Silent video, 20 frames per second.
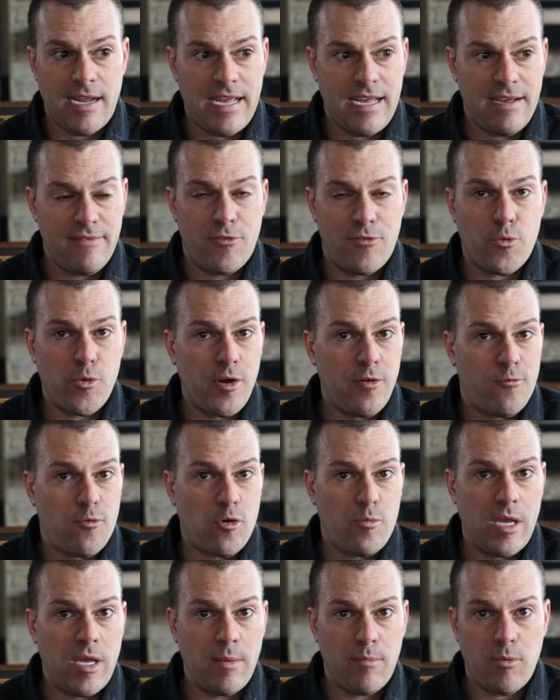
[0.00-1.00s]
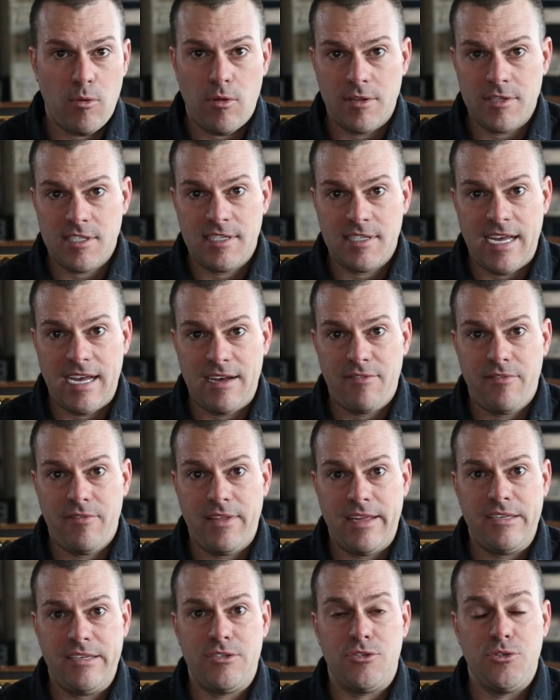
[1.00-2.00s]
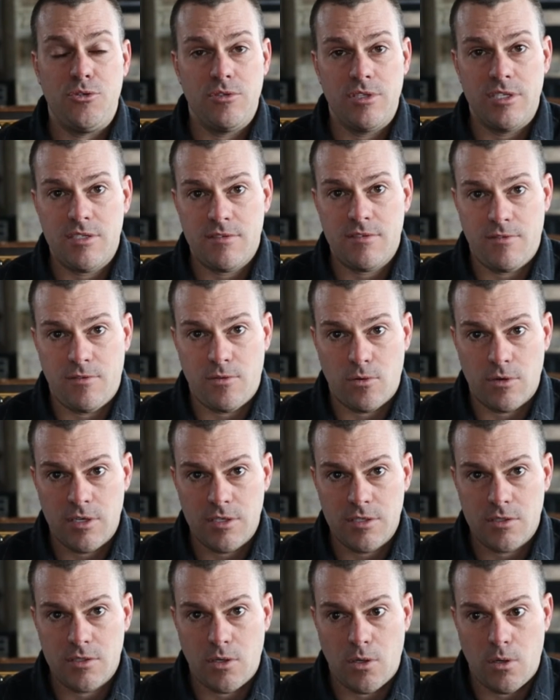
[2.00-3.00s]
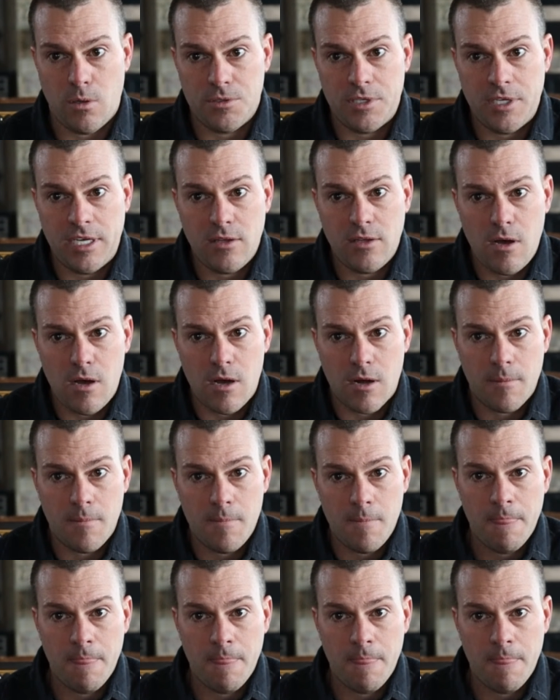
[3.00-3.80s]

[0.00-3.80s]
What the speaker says: I have 3 or 4 people on staff that do this for us all day long.